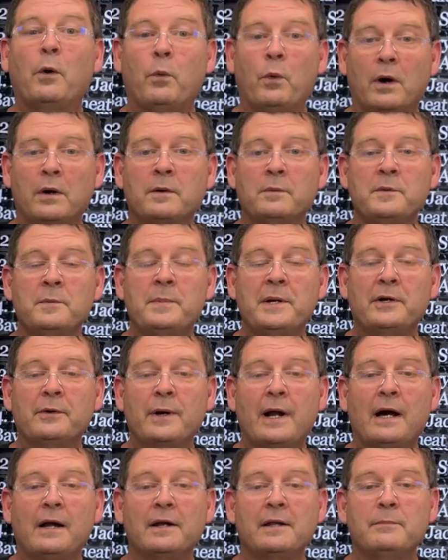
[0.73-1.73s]
Welcome to Bitter
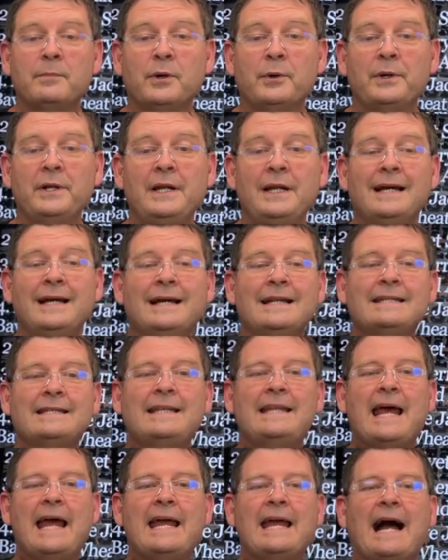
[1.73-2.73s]
Reality Brewing.
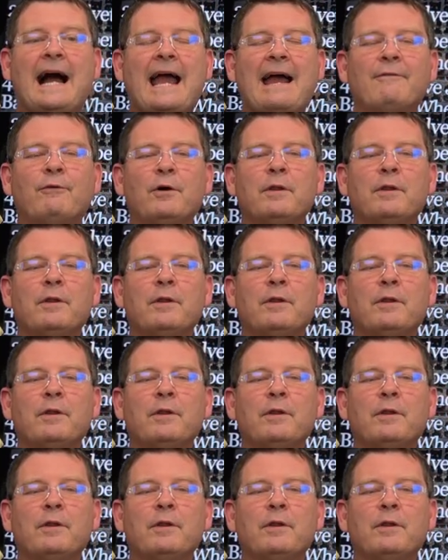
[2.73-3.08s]
Today I have